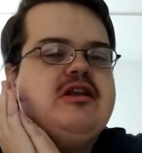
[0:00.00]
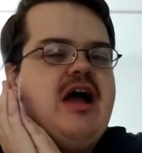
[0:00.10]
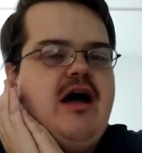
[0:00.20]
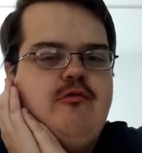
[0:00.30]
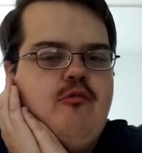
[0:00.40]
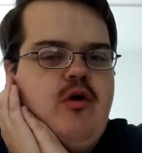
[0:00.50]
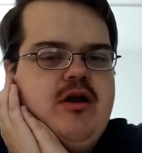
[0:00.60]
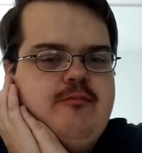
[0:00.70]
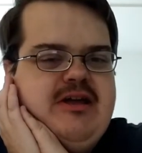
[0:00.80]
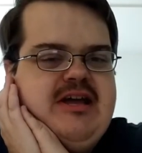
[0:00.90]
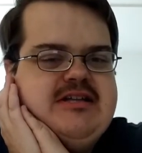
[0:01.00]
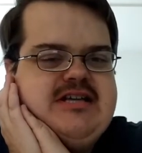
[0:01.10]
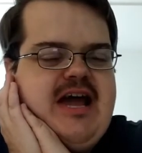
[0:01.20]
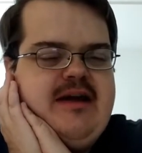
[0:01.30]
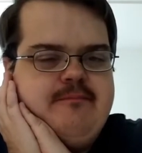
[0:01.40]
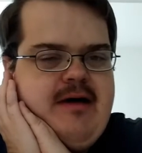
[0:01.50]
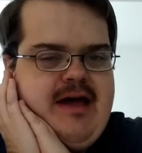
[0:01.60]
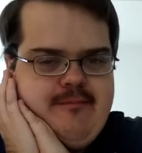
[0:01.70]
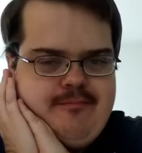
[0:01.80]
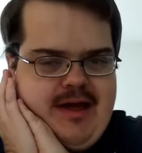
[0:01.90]
not want to be attacked by
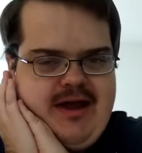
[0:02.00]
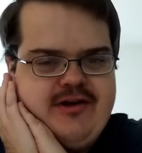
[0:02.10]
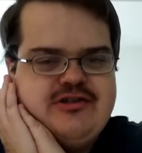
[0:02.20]
a bear,